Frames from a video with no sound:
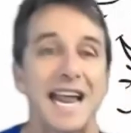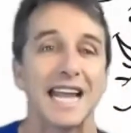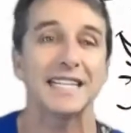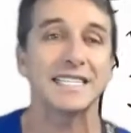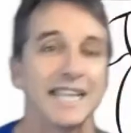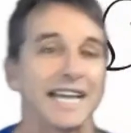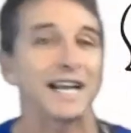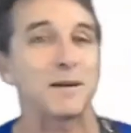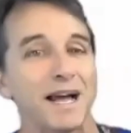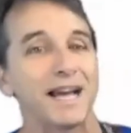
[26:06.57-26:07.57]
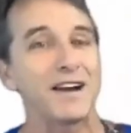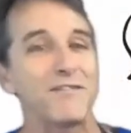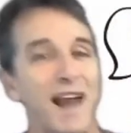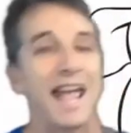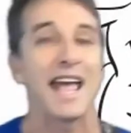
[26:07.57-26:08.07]
Dance, little
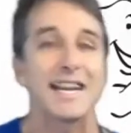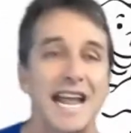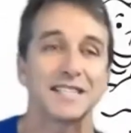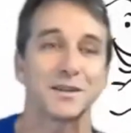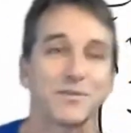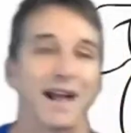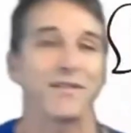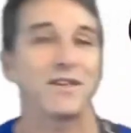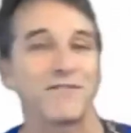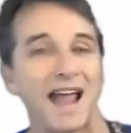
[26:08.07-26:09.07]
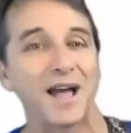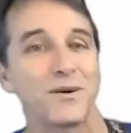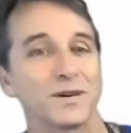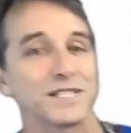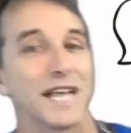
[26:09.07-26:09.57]
butterfly, dance around the
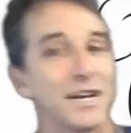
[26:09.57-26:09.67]
flowers,